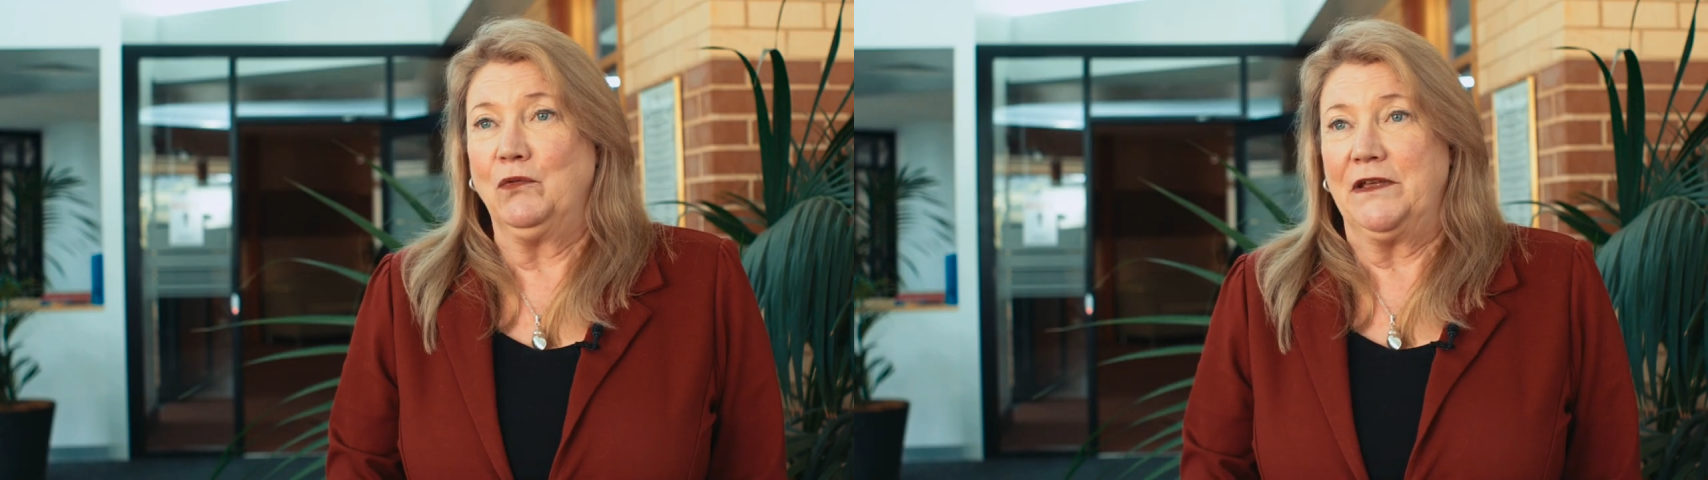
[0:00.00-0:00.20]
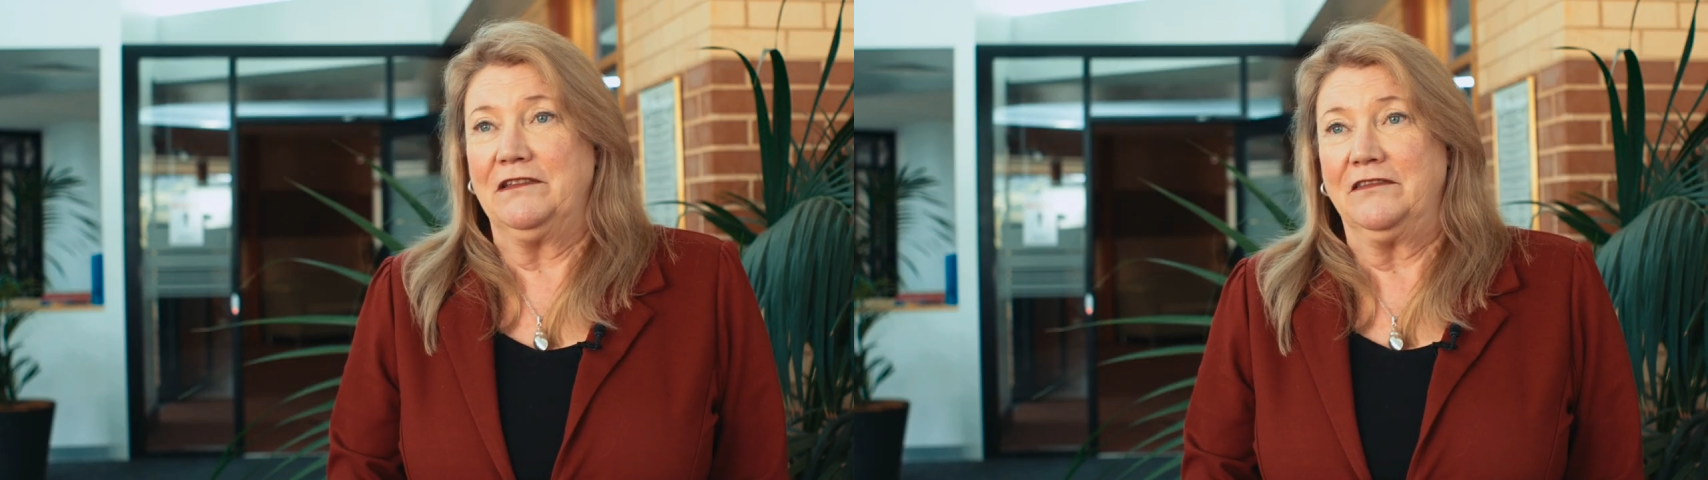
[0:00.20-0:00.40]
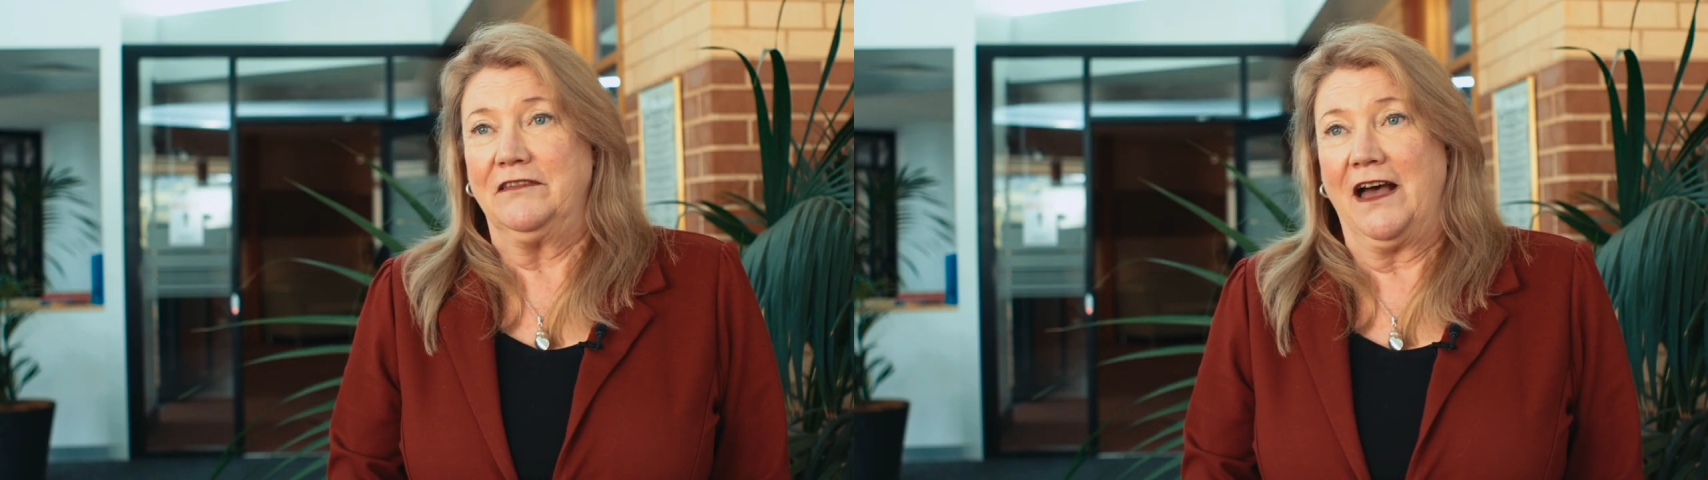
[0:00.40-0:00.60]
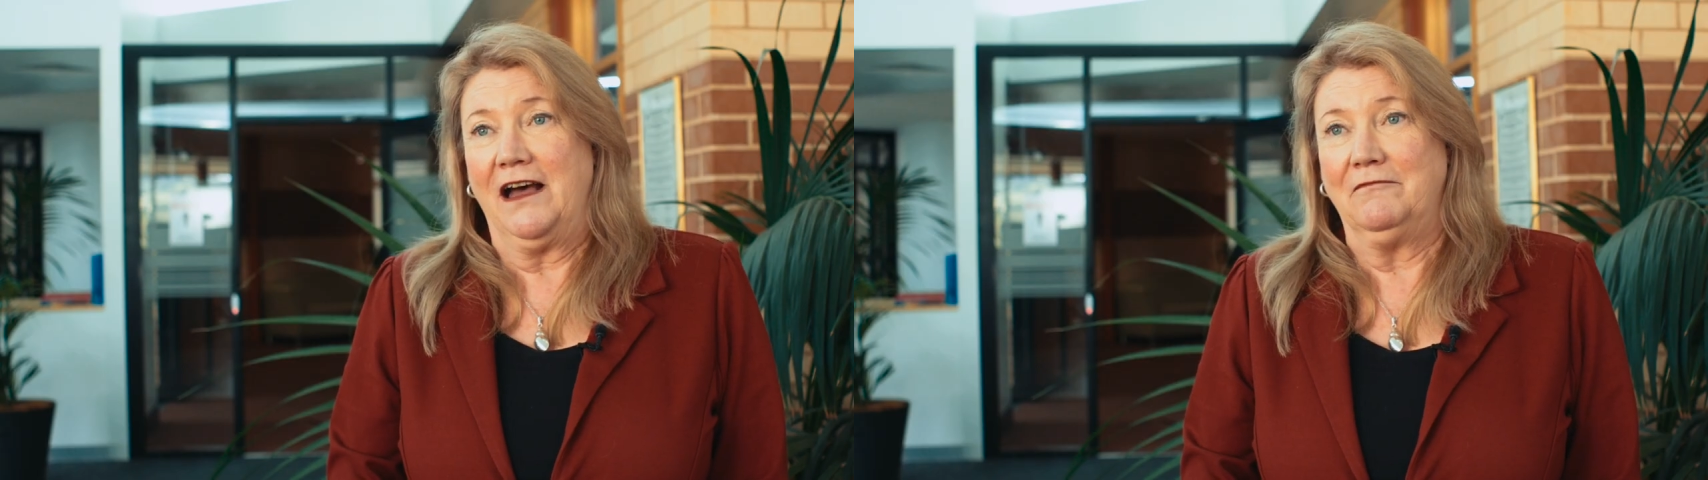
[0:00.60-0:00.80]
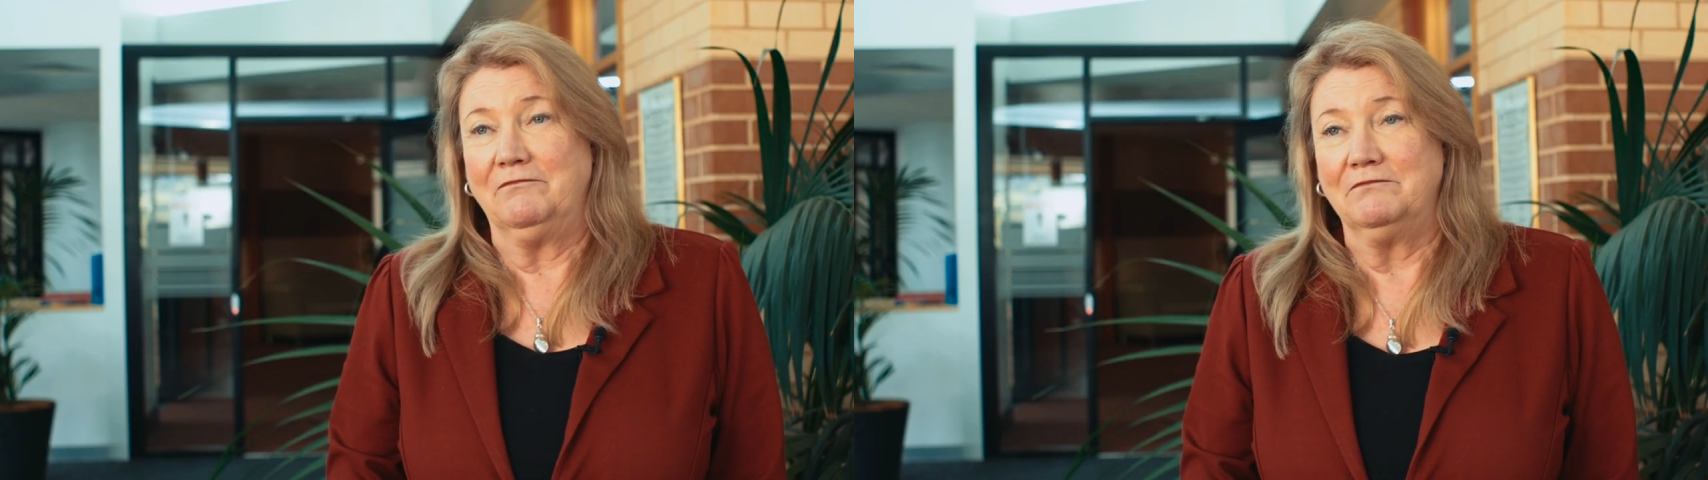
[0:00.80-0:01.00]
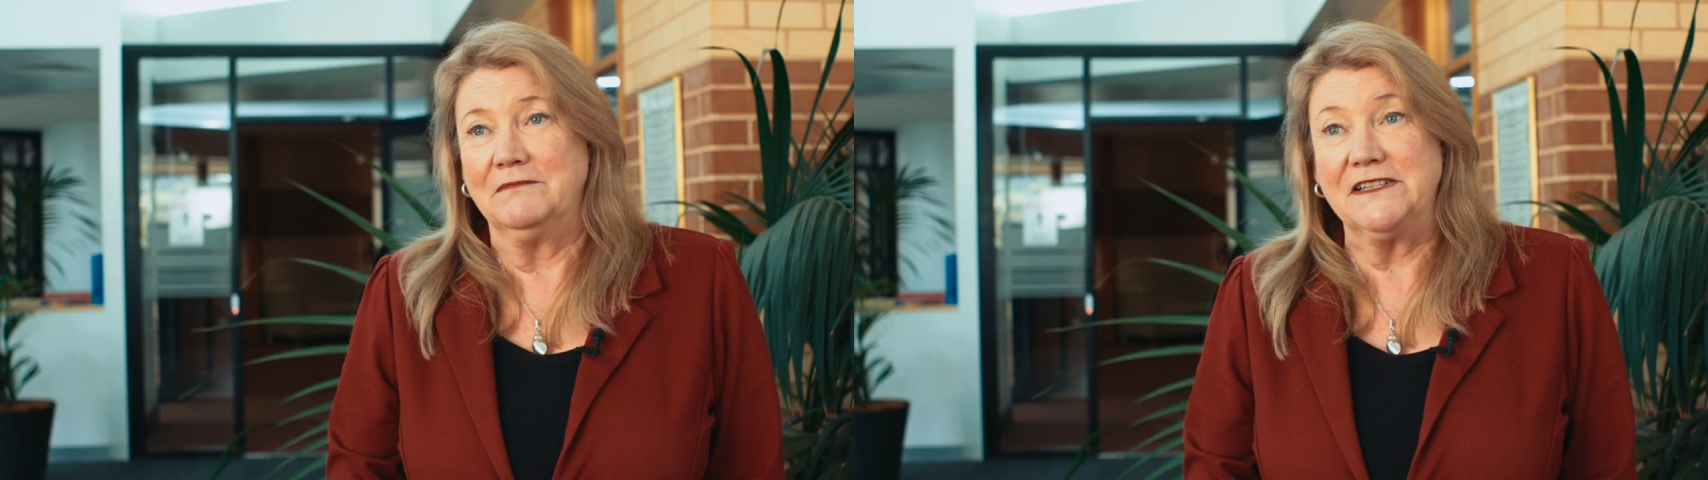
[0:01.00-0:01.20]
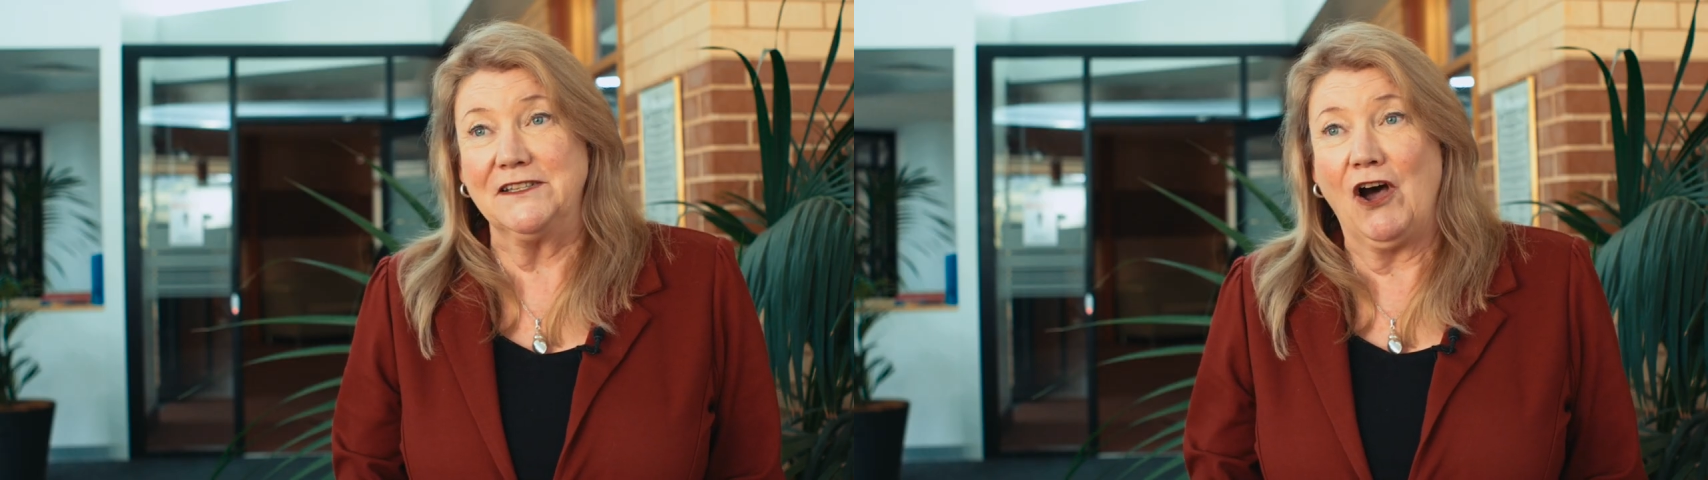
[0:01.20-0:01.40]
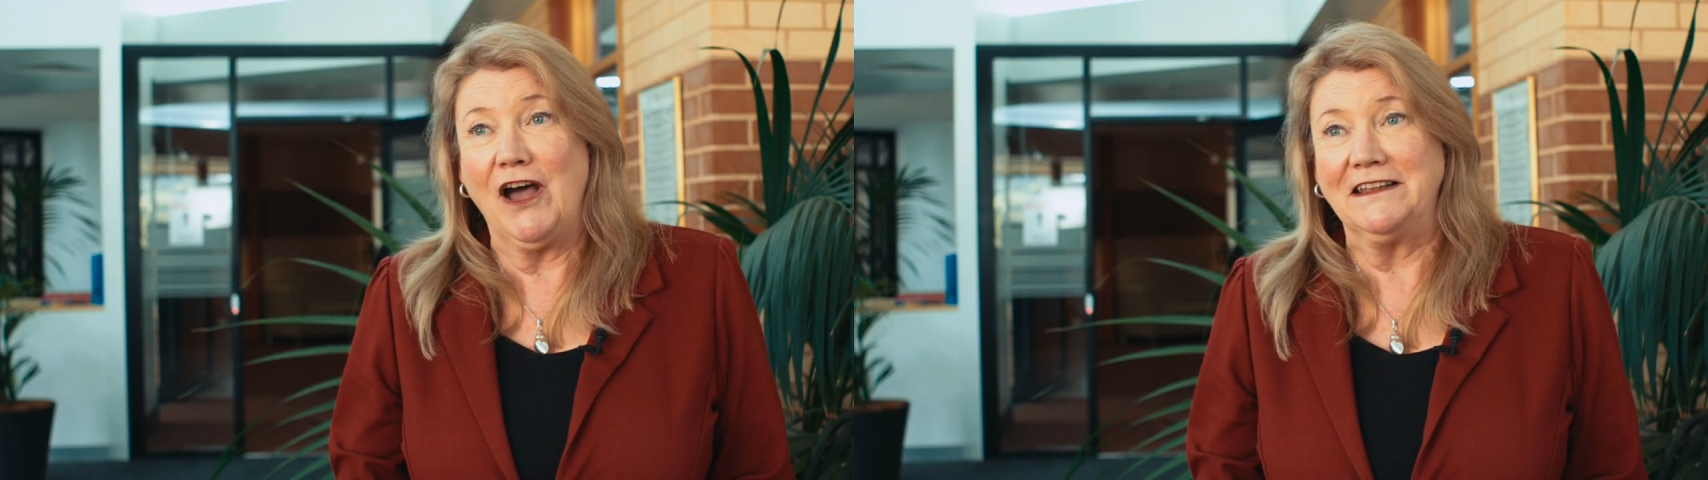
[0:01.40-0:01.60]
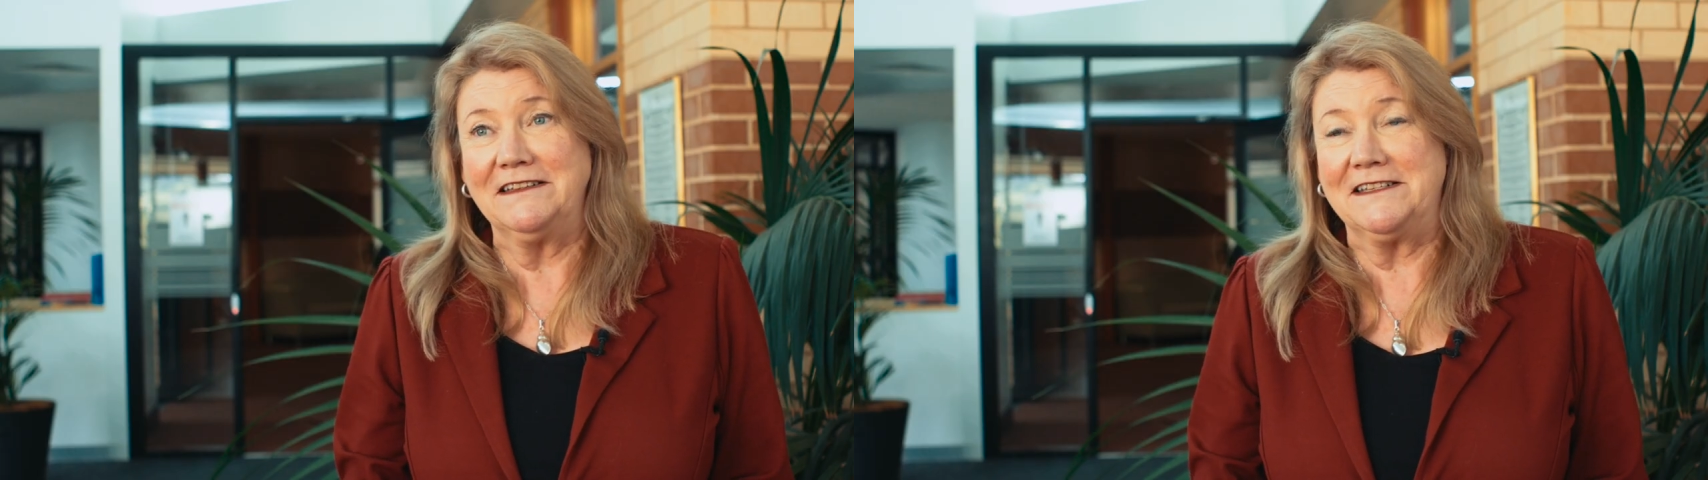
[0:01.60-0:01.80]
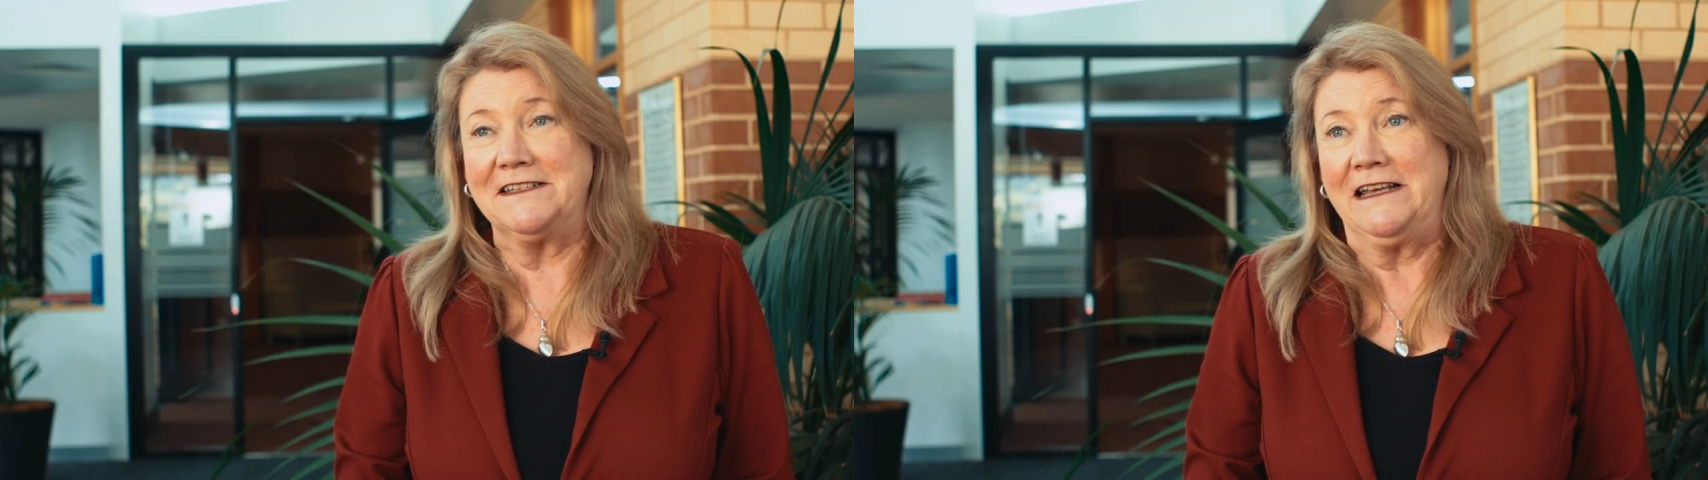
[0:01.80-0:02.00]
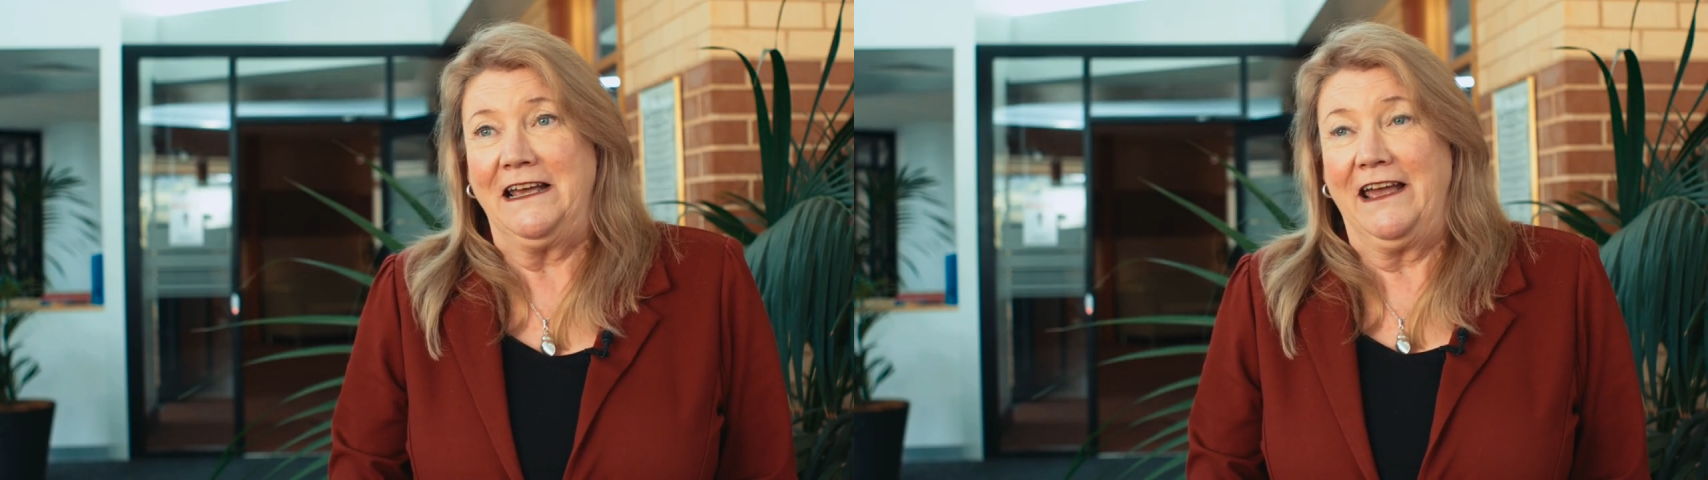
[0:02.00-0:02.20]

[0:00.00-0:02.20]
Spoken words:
with science,